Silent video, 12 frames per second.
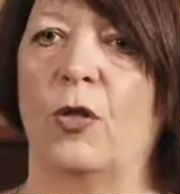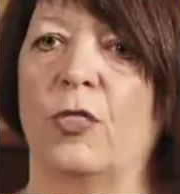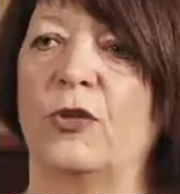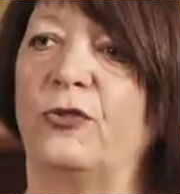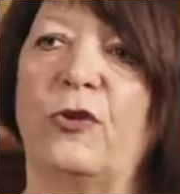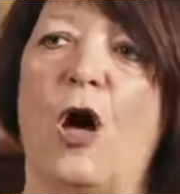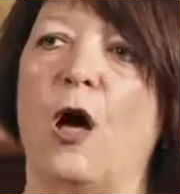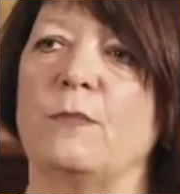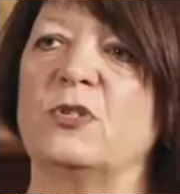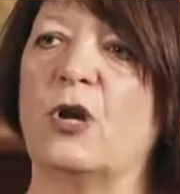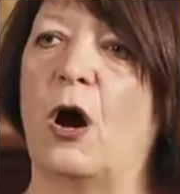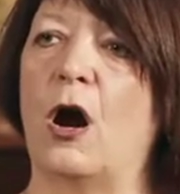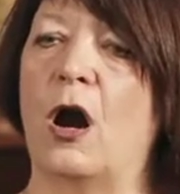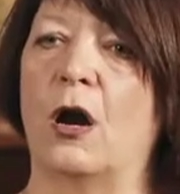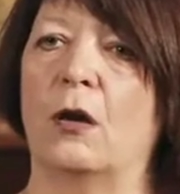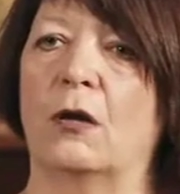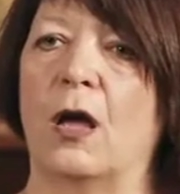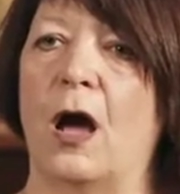The Psalms
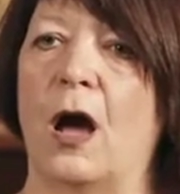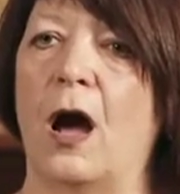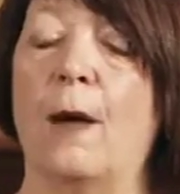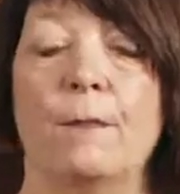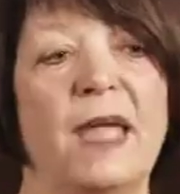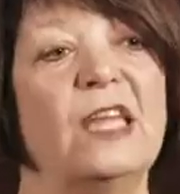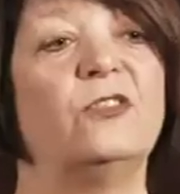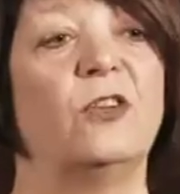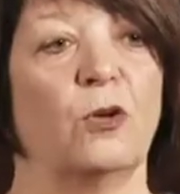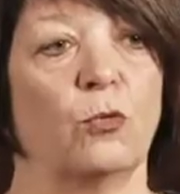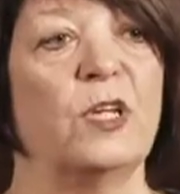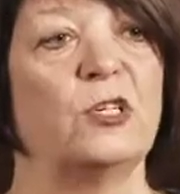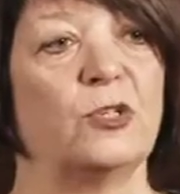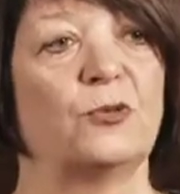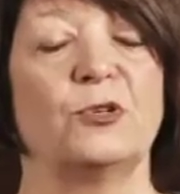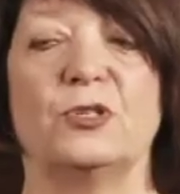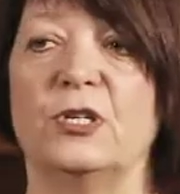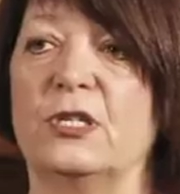are amazing
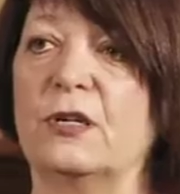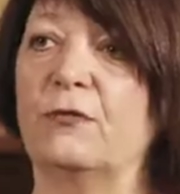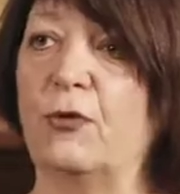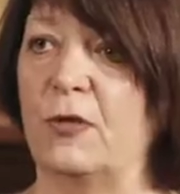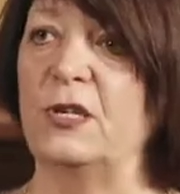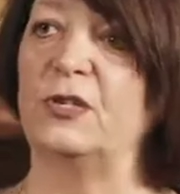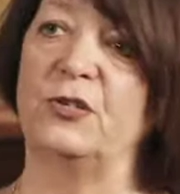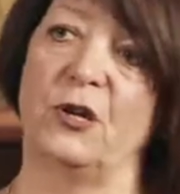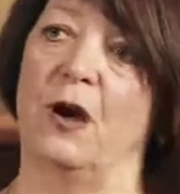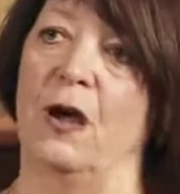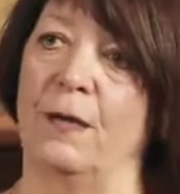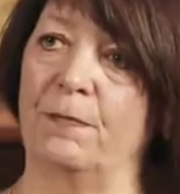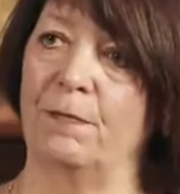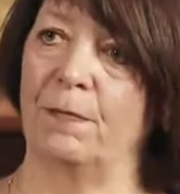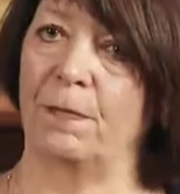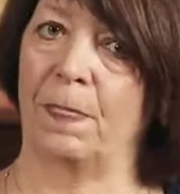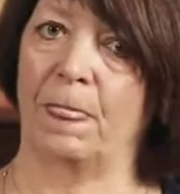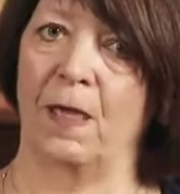resources for this time
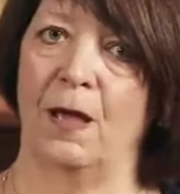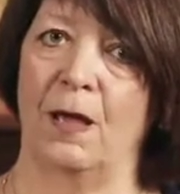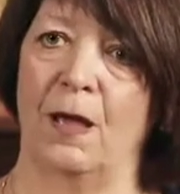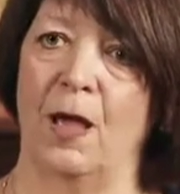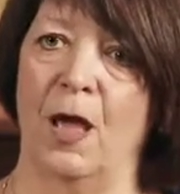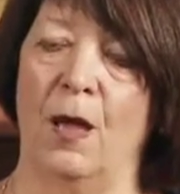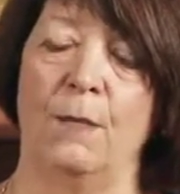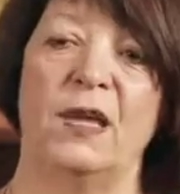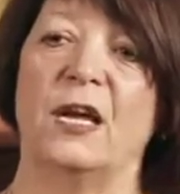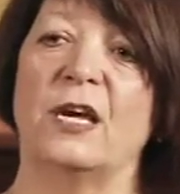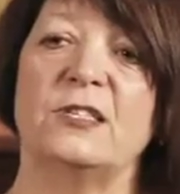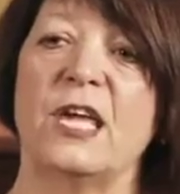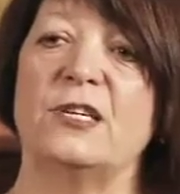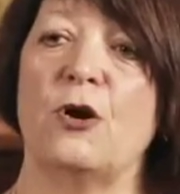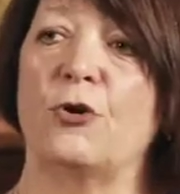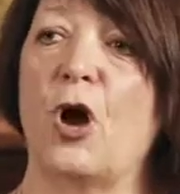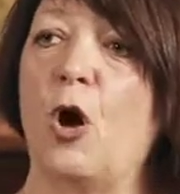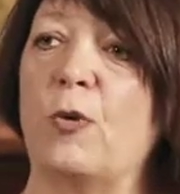because they
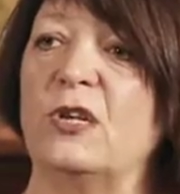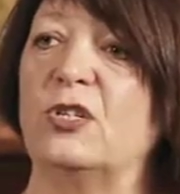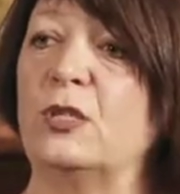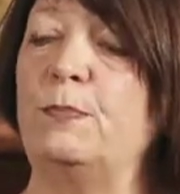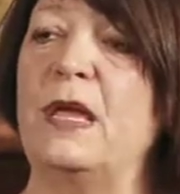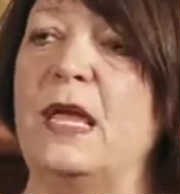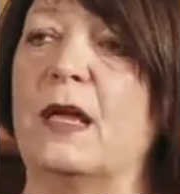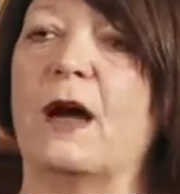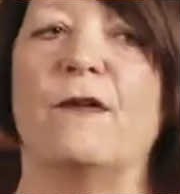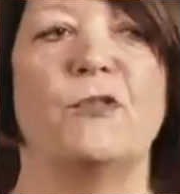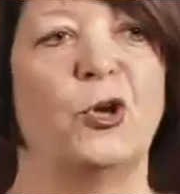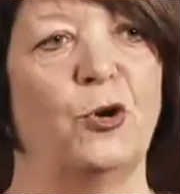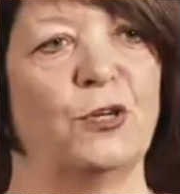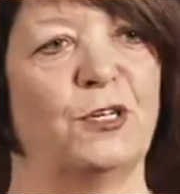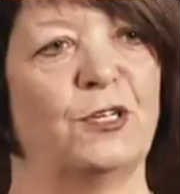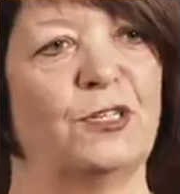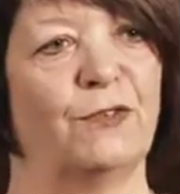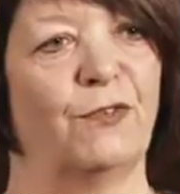don't always speak of the
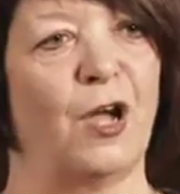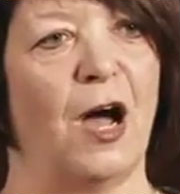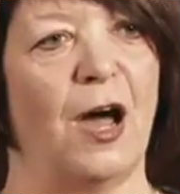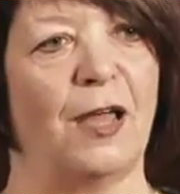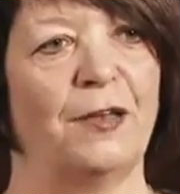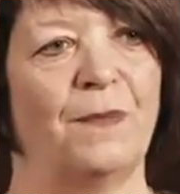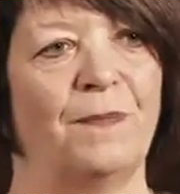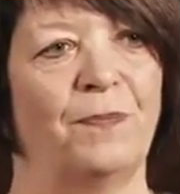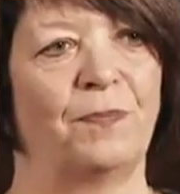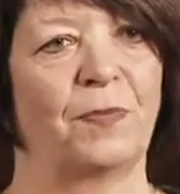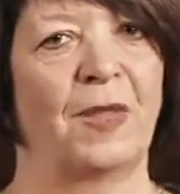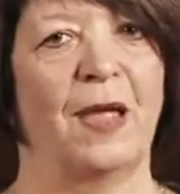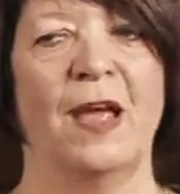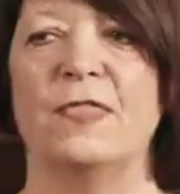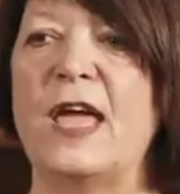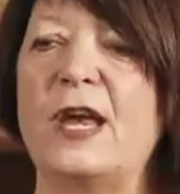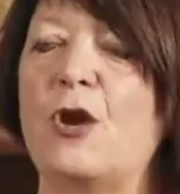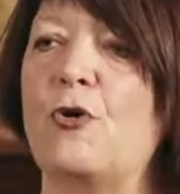goodness of God.
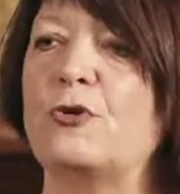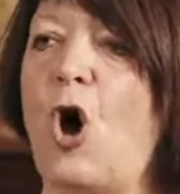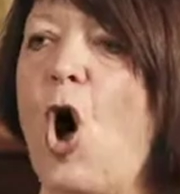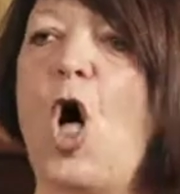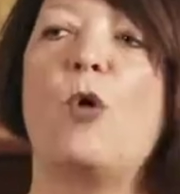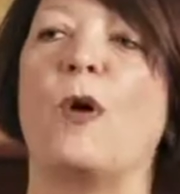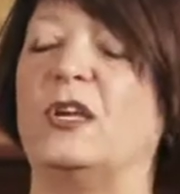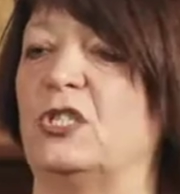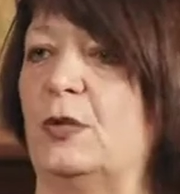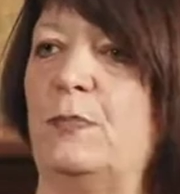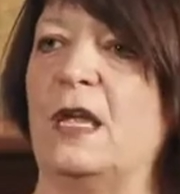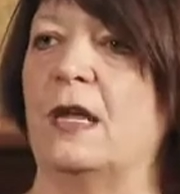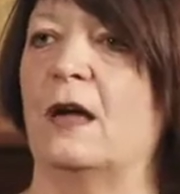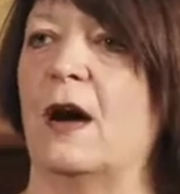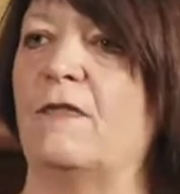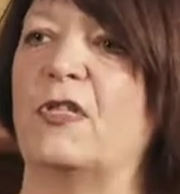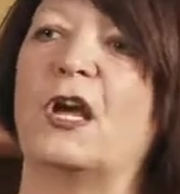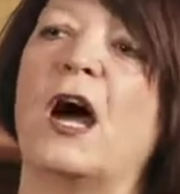They don't always speak
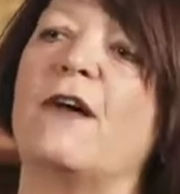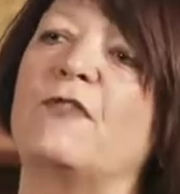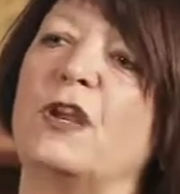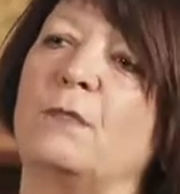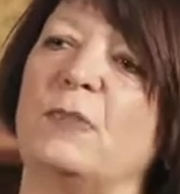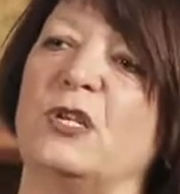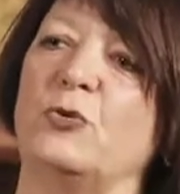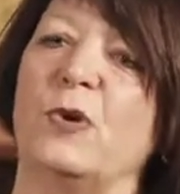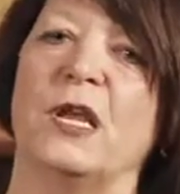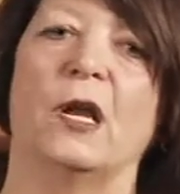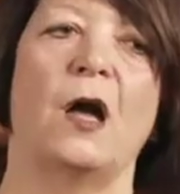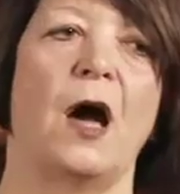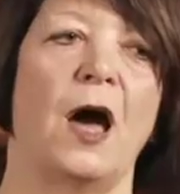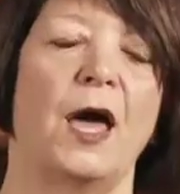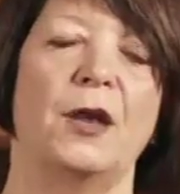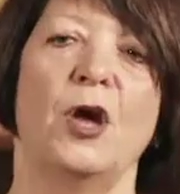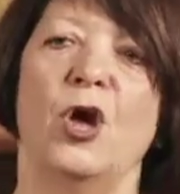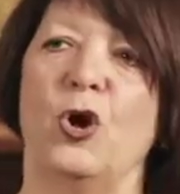of the covenant between
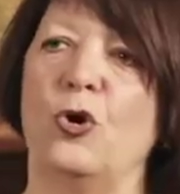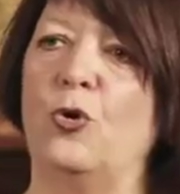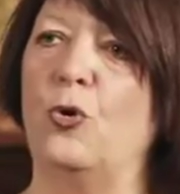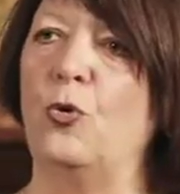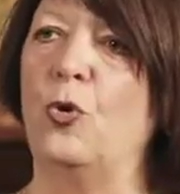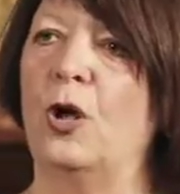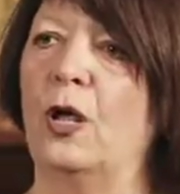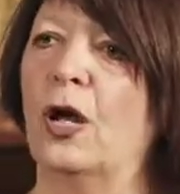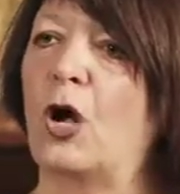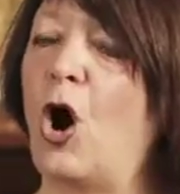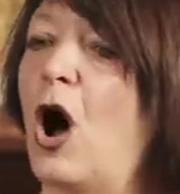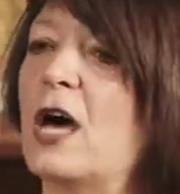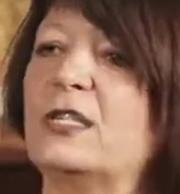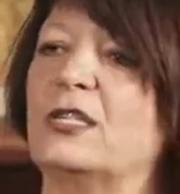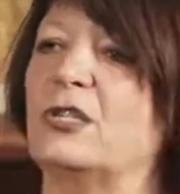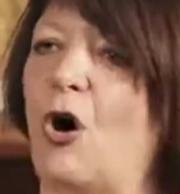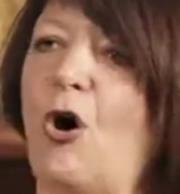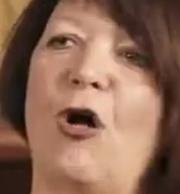God who
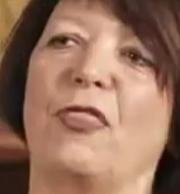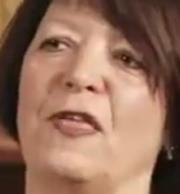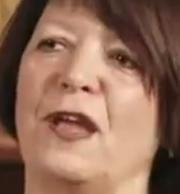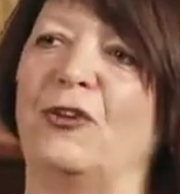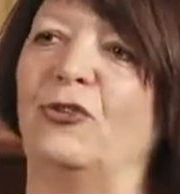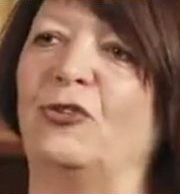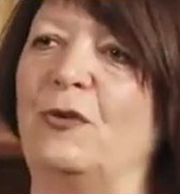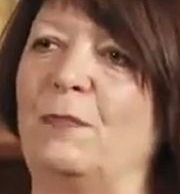causes all things to